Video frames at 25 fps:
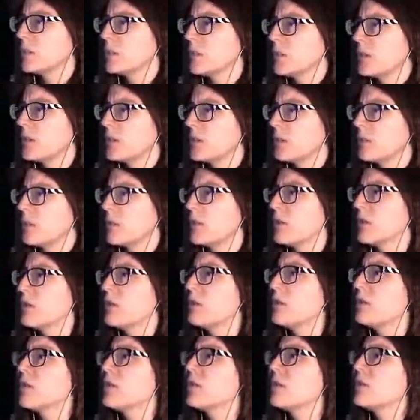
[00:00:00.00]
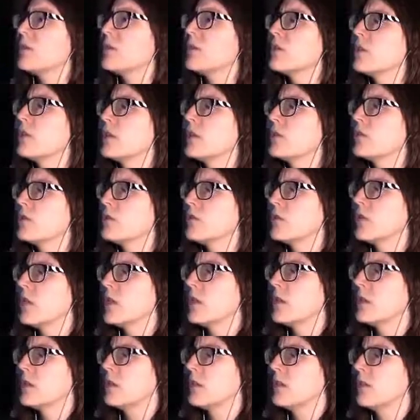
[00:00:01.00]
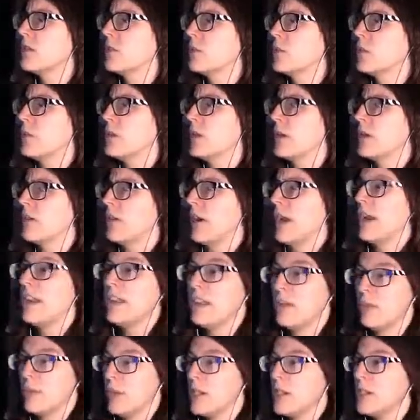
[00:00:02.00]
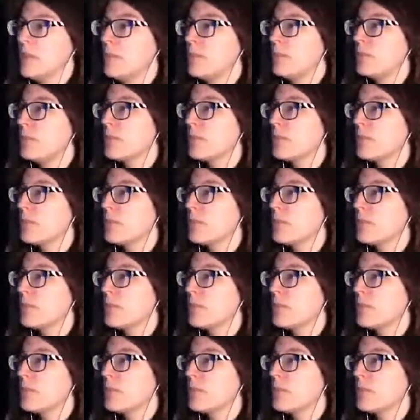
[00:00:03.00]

Because I'm going to run over there anyway.